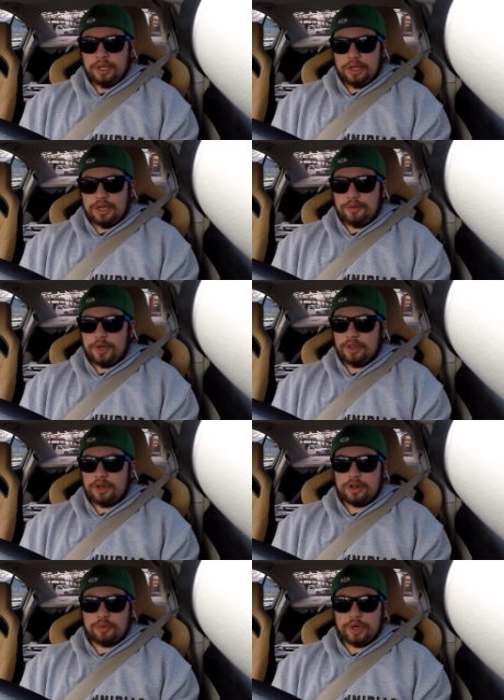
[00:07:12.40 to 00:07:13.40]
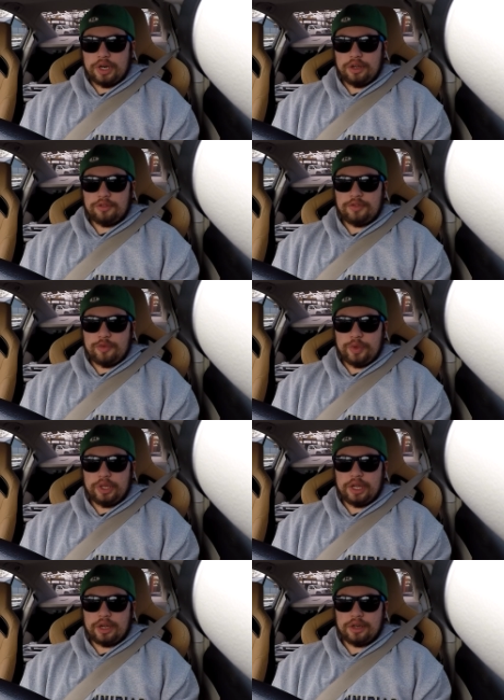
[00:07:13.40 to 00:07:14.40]
all the hardware and the fitment
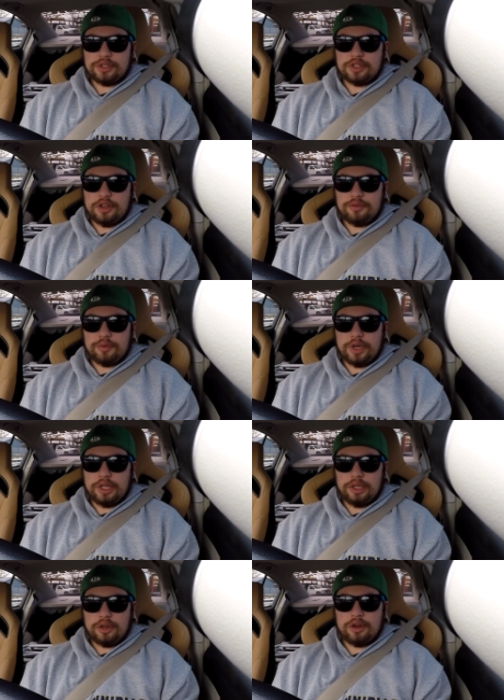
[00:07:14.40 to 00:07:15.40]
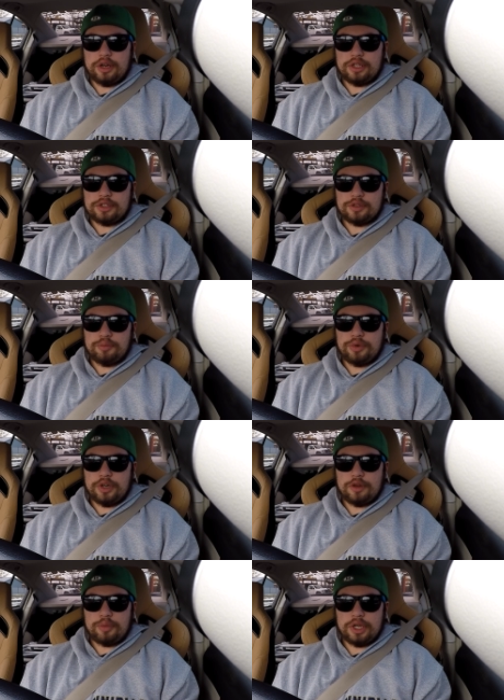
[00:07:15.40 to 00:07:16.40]
and that kind of stuff when the car gets
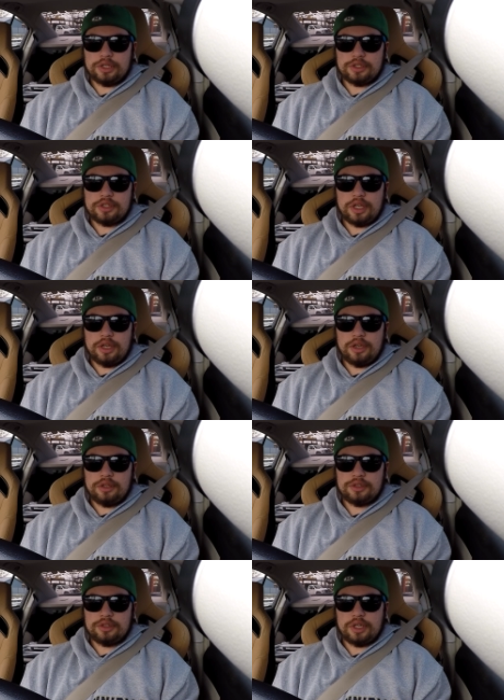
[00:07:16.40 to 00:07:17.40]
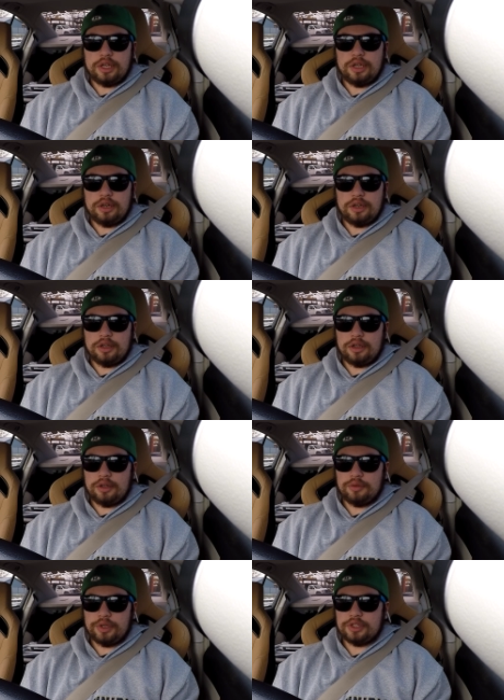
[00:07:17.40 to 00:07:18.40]
put up on stands, and
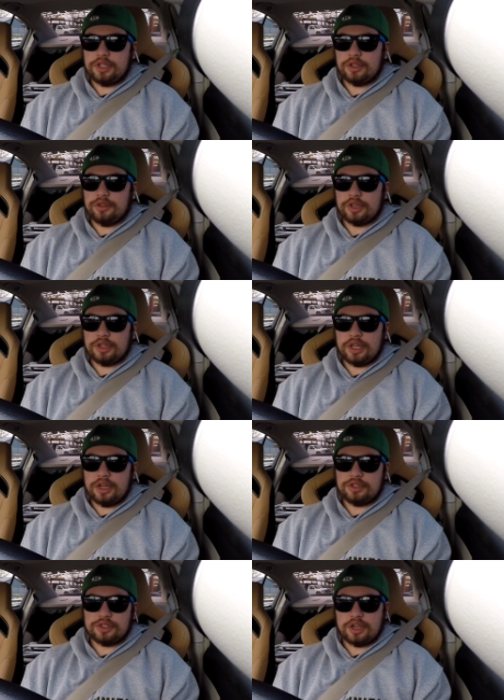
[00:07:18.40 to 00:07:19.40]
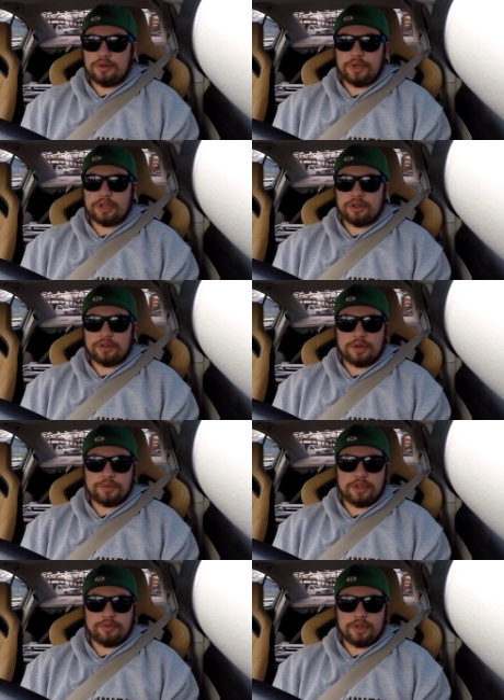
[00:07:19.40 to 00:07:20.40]
we can take a look at that, just kind of make another
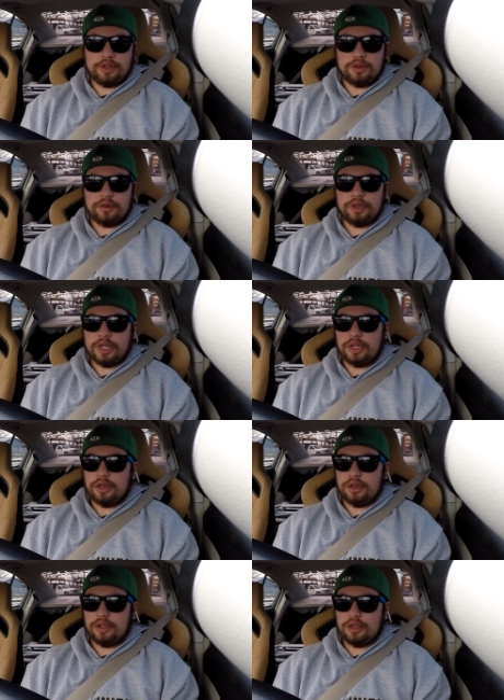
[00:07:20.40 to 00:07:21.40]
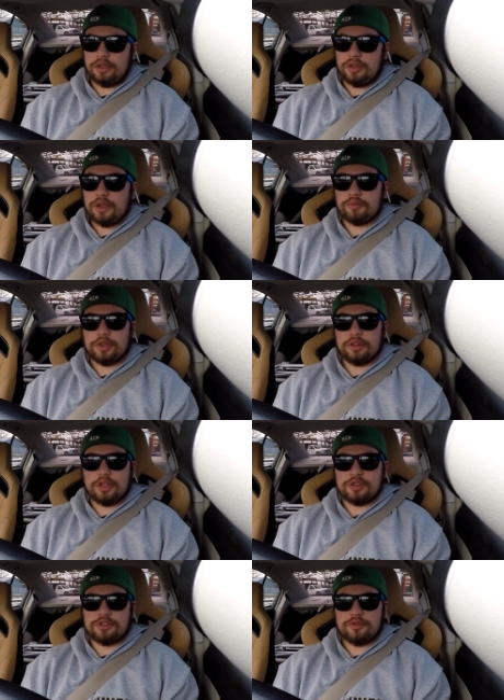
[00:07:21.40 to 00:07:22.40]
update video. And yeah, I think
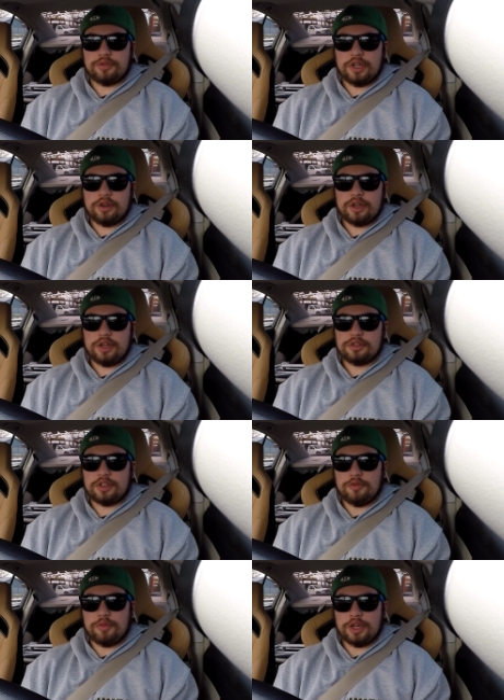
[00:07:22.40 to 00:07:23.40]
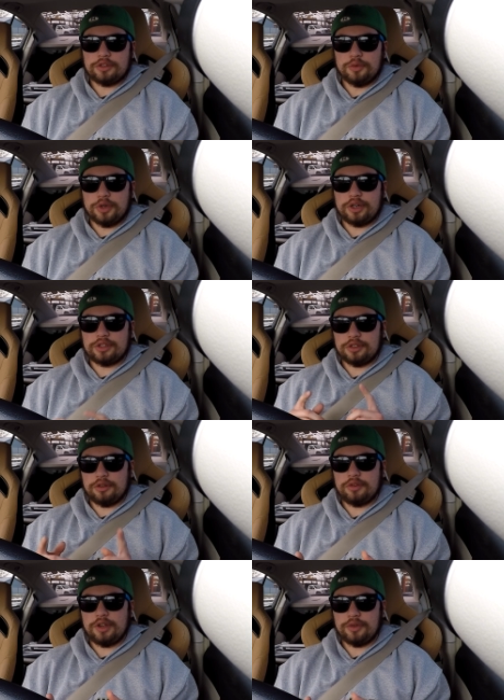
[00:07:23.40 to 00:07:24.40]
that's it for now, guys. Heading back to work,
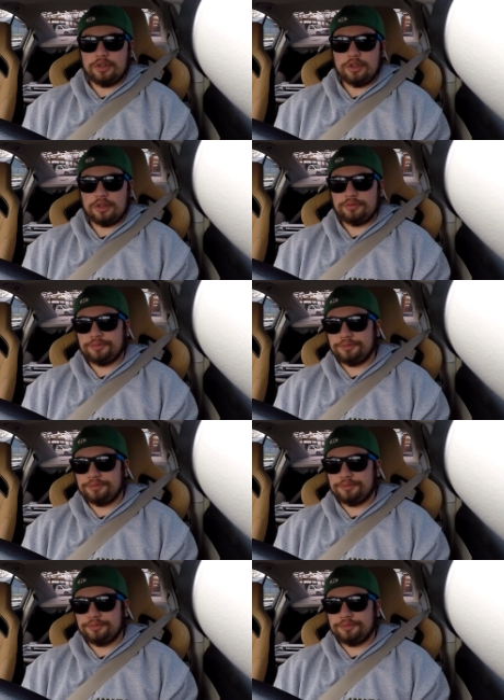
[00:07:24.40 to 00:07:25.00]
so have a good day.